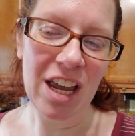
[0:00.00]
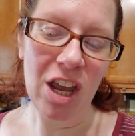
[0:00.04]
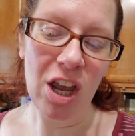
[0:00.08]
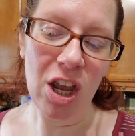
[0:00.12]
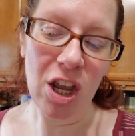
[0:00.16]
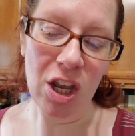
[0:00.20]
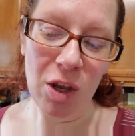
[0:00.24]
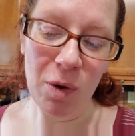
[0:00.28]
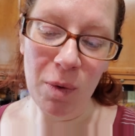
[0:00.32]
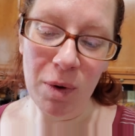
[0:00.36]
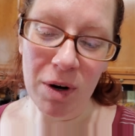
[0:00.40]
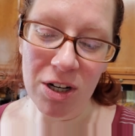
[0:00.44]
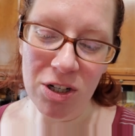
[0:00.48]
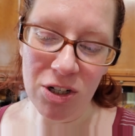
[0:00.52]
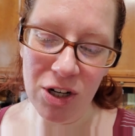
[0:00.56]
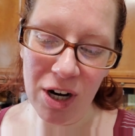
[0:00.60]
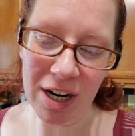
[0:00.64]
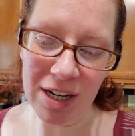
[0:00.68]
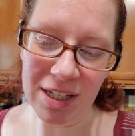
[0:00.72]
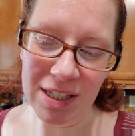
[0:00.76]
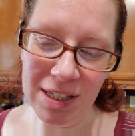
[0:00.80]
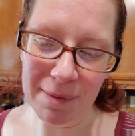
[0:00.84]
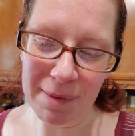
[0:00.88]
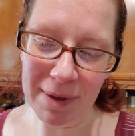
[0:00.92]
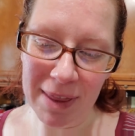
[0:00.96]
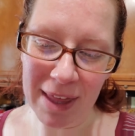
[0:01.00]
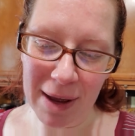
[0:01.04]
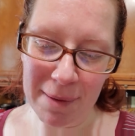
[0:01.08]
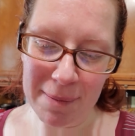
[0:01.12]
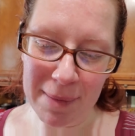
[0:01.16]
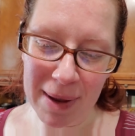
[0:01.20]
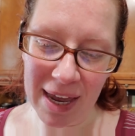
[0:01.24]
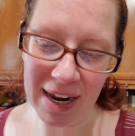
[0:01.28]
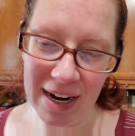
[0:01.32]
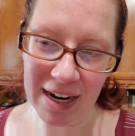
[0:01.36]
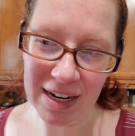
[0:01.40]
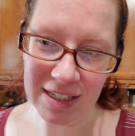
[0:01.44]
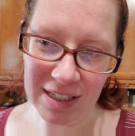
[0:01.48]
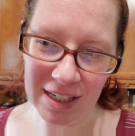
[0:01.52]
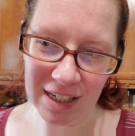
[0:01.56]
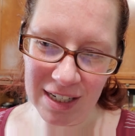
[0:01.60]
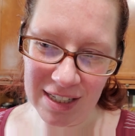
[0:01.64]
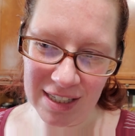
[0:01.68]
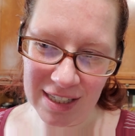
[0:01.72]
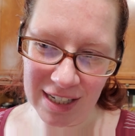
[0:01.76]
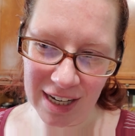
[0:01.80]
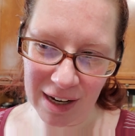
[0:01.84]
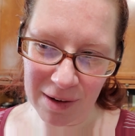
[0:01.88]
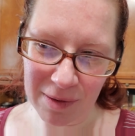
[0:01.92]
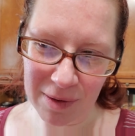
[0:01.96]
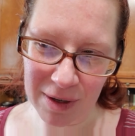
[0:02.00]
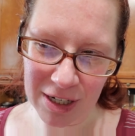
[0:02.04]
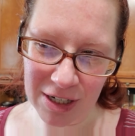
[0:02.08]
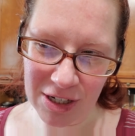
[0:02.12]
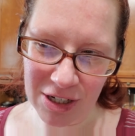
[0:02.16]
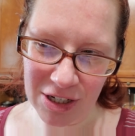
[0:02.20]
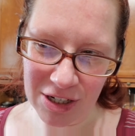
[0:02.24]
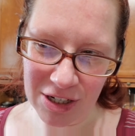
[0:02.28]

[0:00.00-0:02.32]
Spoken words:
You want to try some of that mayonnaise on a sandwich?